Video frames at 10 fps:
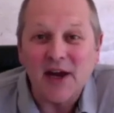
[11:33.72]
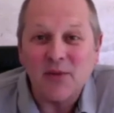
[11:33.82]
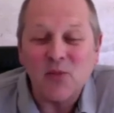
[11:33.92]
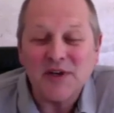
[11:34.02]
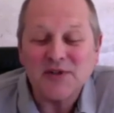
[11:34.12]

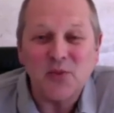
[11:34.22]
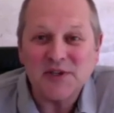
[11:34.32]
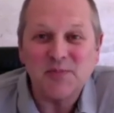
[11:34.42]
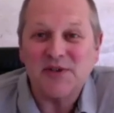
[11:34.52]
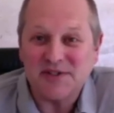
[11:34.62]

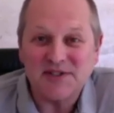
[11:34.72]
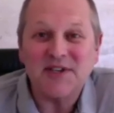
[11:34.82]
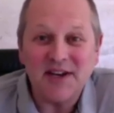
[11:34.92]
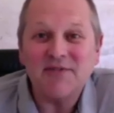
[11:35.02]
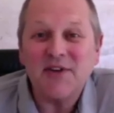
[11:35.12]
which puts a
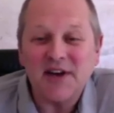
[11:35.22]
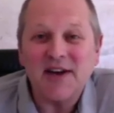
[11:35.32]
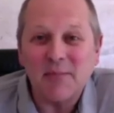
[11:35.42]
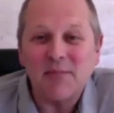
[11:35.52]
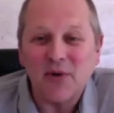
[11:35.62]
significant
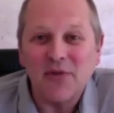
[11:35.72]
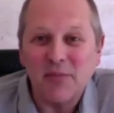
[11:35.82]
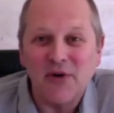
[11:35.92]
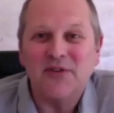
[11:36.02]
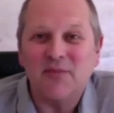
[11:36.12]
number on the
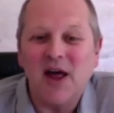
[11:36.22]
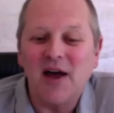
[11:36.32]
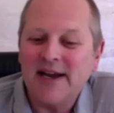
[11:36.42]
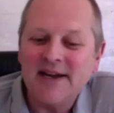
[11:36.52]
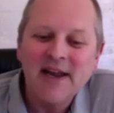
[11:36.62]
bottom
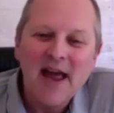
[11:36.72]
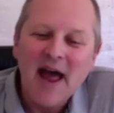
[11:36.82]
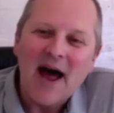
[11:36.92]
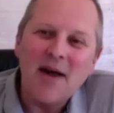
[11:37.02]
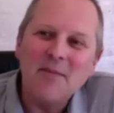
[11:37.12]
line.
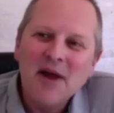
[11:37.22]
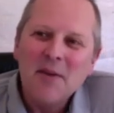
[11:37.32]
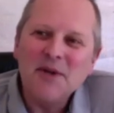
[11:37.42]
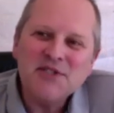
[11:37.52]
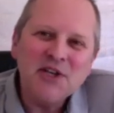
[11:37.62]

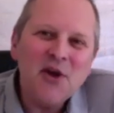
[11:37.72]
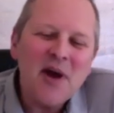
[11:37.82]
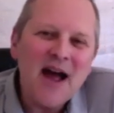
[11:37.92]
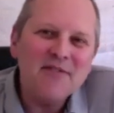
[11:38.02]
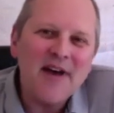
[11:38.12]
But do you
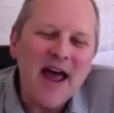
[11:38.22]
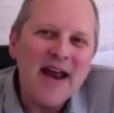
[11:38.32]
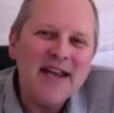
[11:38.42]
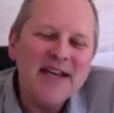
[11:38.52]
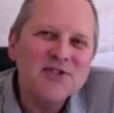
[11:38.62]
have
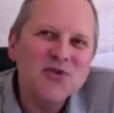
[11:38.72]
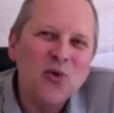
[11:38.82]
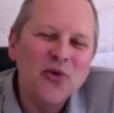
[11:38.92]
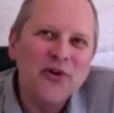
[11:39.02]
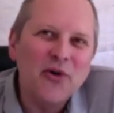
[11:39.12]
any
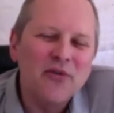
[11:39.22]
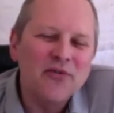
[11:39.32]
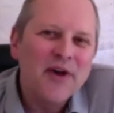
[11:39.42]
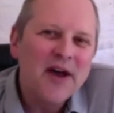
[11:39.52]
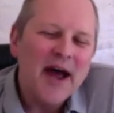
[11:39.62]
sort of
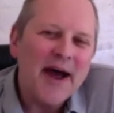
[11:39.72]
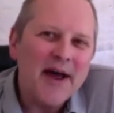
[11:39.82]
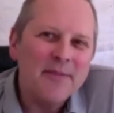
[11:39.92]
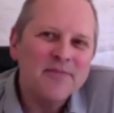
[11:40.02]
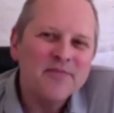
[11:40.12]

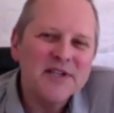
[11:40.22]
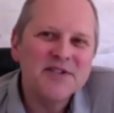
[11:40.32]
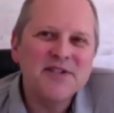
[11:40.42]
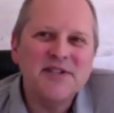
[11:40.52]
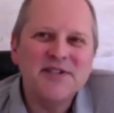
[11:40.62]

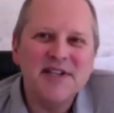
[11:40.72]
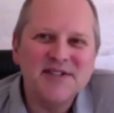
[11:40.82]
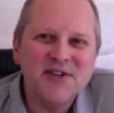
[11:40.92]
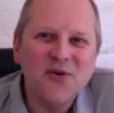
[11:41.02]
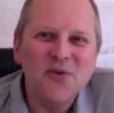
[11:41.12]

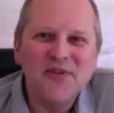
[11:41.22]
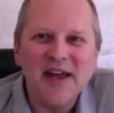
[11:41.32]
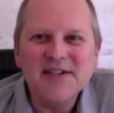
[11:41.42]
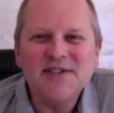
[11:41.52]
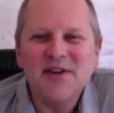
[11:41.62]
statistical
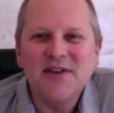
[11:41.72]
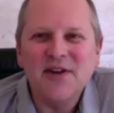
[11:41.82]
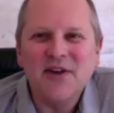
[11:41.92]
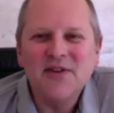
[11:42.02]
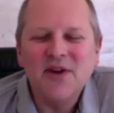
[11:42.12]
data
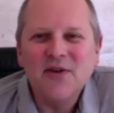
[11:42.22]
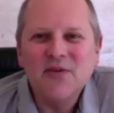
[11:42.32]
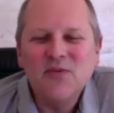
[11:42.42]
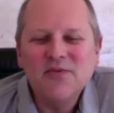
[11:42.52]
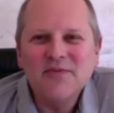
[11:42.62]
that
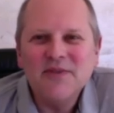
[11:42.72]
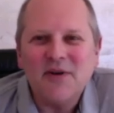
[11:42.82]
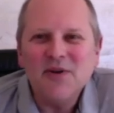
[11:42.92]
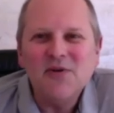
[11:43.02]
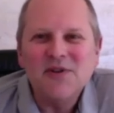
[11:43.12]
you know
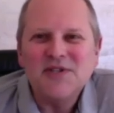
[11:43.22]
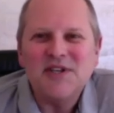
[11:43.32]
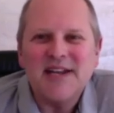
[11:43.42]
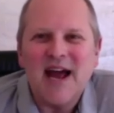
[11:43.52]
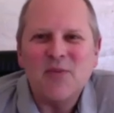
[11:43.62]
you can sit
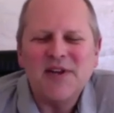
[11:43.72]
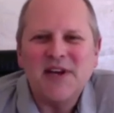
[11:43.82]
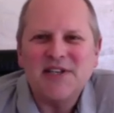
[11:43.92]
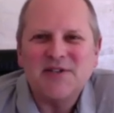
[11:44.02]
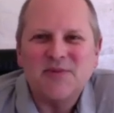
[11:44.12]
down with the
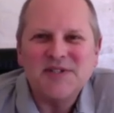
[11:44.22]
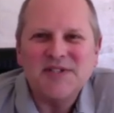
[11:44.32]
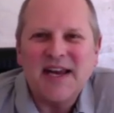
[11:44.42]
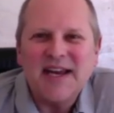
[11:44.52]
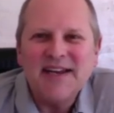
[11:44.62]
customer and
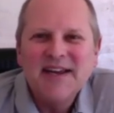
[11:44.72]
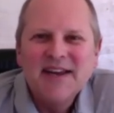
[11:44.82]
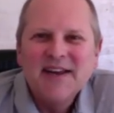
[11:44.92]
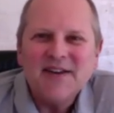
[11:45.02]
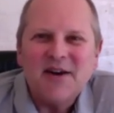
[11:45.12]
say,
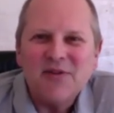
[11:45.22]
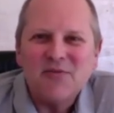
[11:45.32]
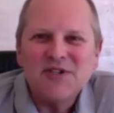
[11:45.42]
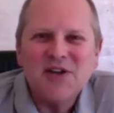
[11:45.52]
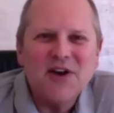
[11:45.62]
you know, the
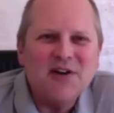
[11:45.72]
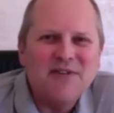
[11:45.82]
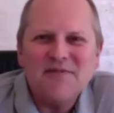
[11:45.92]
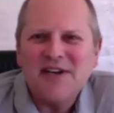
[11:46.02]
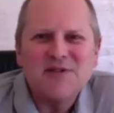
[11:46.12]
return of
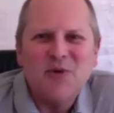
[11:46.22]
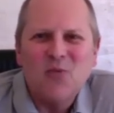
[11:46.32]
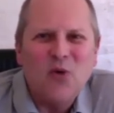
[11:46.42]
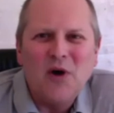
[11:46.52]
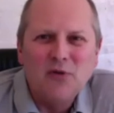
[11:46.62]

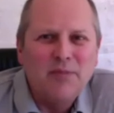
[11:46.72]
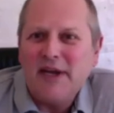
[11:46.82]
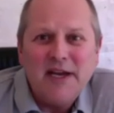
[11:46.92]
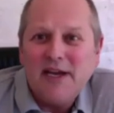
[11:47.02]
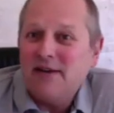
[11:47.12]
investment will
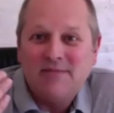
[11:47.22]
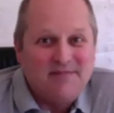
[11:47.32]
be?